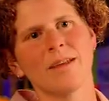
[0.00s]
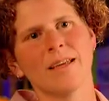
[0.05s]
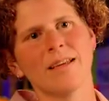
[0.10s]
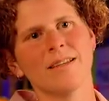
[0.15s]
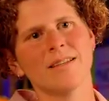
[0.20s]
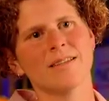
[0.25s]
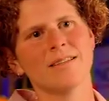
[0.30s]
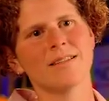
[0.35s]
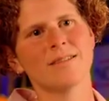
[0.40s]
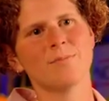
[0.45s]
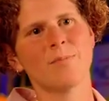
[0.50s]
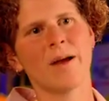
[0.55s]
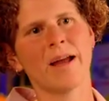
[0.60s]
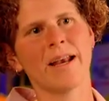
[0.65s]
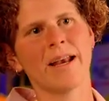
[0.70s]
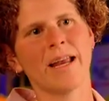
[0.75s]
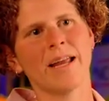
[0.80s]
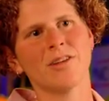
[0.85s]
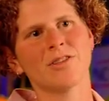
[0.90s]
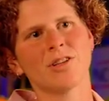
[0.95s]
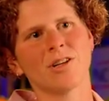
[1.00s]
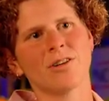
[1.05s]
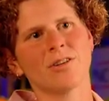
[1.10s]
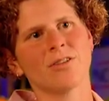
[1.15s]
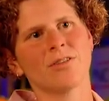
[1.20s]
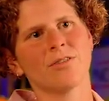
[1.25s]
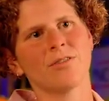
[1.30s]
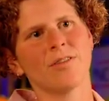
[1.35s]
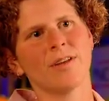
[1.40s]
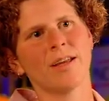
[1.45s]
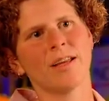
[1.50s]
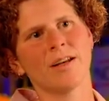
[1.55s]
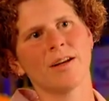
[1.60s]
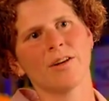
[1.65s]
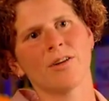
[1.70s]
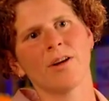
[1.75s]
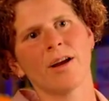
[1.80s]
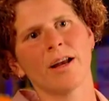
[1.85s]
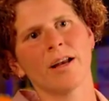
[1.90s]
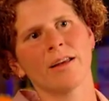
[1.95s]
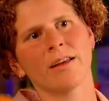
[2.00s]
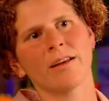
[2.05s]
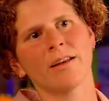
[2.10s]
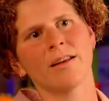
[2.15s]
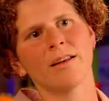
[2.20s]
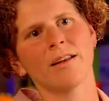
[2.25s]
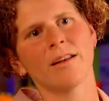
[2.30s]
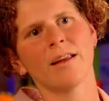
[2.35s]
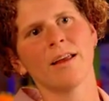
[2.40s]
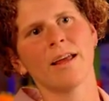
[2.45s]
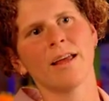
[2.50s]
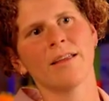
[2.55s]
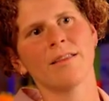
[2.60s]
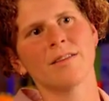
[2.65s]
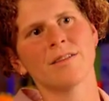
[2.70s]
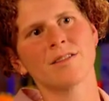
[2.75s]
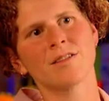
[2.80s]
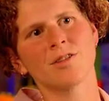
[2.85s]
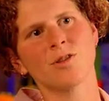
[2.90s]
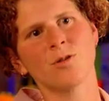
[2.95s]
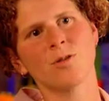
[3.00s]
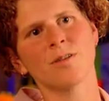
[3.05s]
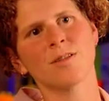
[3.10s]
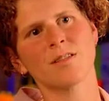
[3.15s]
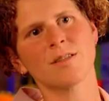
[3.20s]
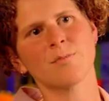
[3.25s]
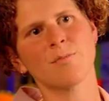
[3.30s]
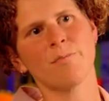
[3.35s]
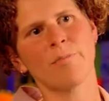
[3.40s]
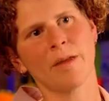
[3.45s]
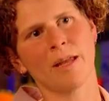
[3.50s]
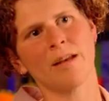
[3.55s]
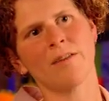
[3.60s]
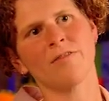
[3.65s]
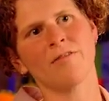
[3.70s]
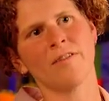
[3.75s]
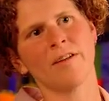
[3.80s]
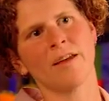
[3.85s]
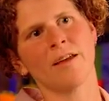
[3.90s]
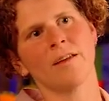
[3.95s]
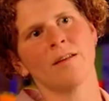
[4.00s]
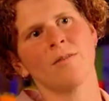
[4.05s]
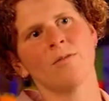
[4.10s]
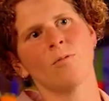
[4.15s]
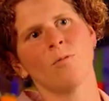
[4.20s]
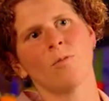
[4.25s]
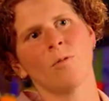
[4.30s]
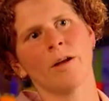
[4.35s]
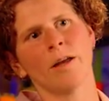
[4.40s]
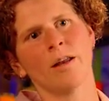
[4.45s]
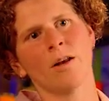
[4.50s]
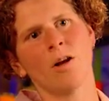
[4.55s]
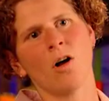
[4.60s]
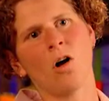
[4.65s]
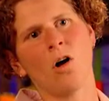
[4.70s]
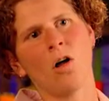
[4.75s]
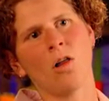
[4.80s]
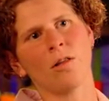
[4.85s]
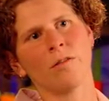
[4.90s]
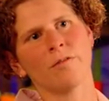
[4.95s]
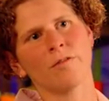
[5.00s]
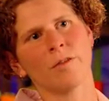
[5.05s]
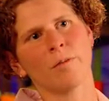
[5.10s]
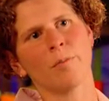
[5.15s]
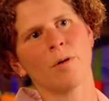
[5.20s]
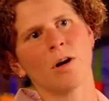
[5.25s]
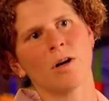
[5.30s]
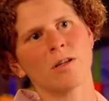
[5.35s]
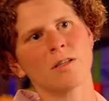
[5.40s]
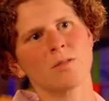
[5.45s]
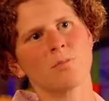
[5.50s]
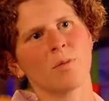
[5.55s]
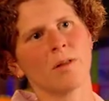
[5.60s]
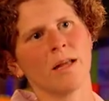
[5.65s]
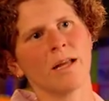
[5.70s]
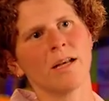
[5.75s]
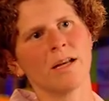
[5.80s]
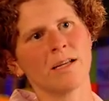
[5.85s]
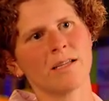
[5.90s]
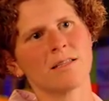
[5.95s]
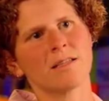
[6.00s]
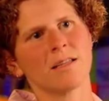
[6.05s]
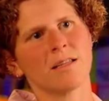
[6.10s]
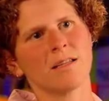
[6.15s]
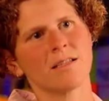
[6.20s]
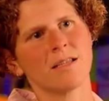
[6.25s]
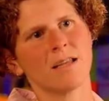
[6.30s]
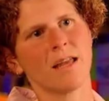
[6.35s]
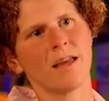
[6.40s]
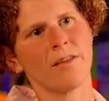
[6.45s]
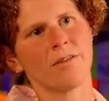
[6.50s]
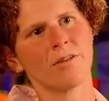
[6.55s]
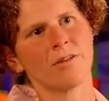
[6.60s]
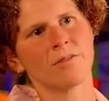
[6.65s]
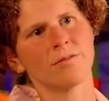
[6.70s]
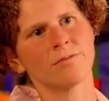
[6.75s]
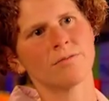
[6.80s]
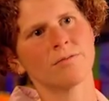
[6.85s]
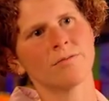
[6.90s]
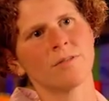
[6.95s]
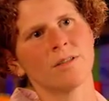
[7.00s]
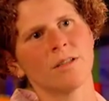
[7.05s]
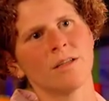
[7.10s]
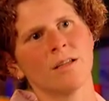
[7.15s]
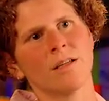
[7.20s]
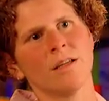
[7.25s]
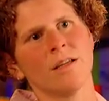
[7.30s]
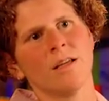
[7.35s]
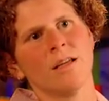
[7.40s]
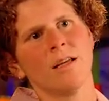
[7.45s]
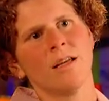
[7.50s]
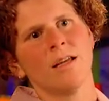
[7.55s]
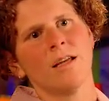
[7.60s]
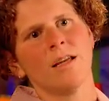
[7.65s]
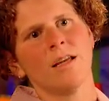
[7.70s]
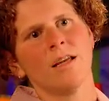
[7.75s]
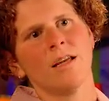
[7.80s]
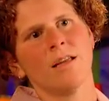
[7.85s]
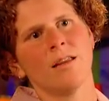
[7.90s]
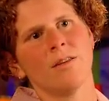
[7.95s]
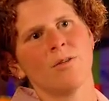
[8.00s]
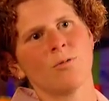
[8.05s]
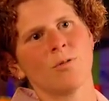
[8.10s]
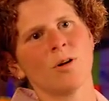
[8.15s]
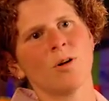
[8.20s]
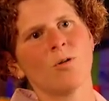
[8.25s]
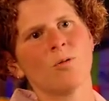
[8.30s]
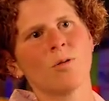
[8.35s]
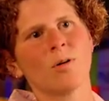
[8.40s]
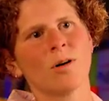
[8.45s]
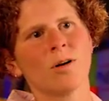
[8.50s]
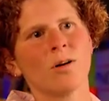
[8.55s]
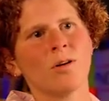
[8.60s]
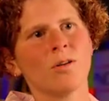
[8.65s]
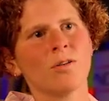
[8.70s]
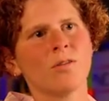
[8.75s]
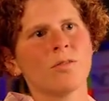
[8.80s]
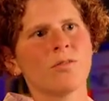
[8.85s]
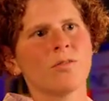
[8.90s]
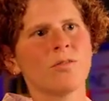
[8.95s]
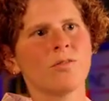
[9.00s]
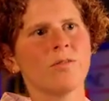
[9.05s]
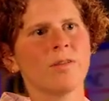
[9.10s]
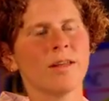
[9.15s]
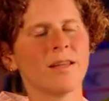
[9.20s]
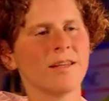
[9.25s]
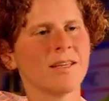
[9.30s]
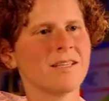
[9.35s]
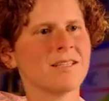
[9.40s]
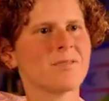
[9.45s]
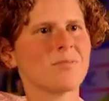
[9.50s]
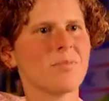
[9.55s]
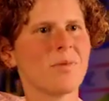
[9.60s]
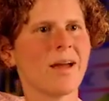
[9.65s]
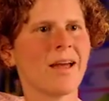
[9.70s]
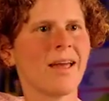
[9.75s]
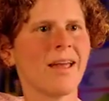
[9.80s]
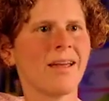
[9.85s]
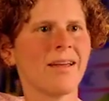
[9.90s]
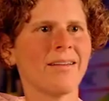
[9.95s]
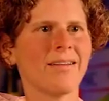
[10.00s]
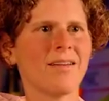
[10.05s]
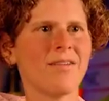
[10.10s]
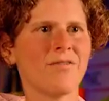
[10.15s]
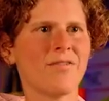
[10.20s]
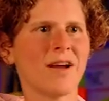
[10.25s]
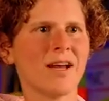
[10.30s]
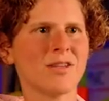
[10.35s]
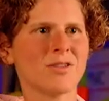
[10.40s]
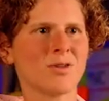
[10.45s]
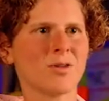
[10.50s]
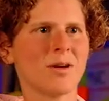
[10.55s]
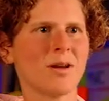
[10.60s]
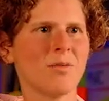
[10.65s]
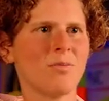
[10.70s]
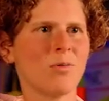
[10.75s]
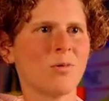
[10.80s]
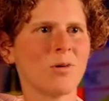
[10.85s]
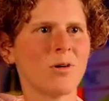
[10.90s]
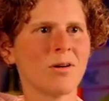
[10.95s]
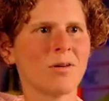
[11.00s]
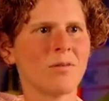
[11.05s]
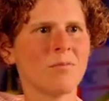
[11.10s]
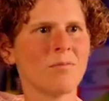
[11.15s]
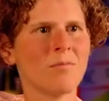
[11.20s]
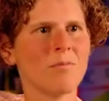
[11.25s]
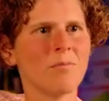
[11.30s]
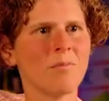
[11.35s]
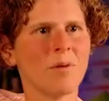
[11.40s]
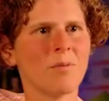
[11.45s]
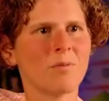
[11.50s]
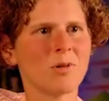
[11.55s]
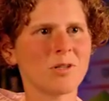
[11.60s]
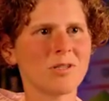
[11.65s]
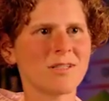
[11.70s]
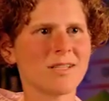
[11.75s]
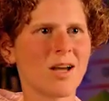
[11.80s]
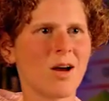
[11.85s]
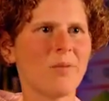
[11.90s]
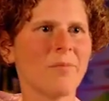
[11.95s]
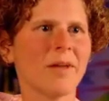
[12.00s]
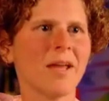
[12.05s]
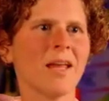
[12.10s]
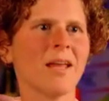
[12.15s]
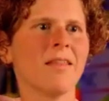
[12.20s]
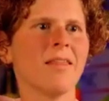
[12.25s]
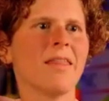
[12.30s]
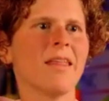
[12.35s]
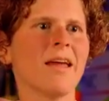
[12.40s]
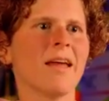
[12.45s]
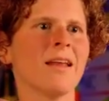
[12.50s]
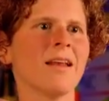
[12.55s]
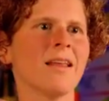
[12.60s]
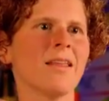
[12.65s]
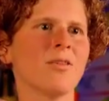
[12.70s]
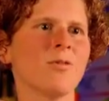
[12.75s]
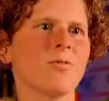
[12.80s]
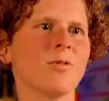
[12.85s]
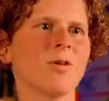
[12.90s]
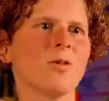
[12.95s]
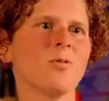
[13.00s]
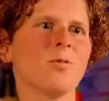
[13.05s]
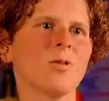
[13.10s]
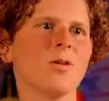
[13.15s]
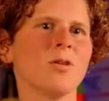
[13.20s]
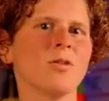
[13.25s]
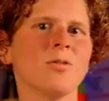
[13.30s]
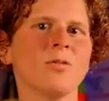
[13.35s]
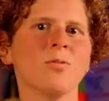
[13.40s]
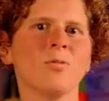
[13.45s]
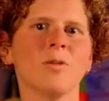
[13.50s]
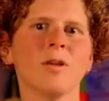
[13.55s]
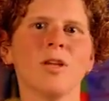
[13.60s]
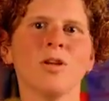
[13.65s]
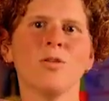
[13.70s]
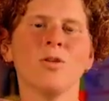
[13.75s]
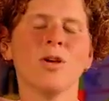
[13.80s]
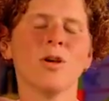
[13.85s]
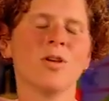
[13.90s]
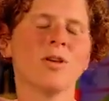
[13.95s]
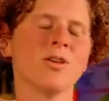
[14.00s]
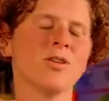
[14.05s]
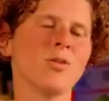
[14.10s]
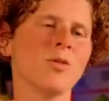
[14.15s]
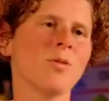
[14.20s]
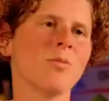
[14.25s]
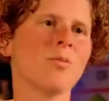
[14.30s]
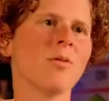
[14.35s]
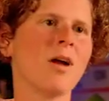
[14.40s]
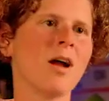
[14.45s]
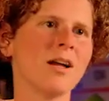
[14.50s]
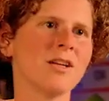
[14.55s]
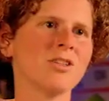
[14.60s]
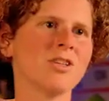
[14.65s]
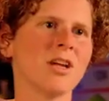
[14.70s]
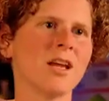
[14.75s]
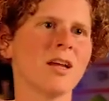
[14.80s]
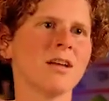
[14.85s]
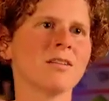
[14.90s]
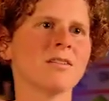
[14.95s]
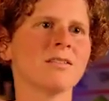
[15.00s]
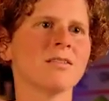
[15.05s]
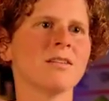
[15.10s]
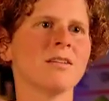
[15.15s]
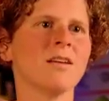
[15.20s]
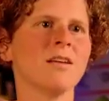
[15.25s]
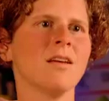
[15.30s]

is by nature integrated, and the students benefit when all of the parts play nicely together. In the real world, at least my advisory board members tell me that in the real world, when you go to do a project,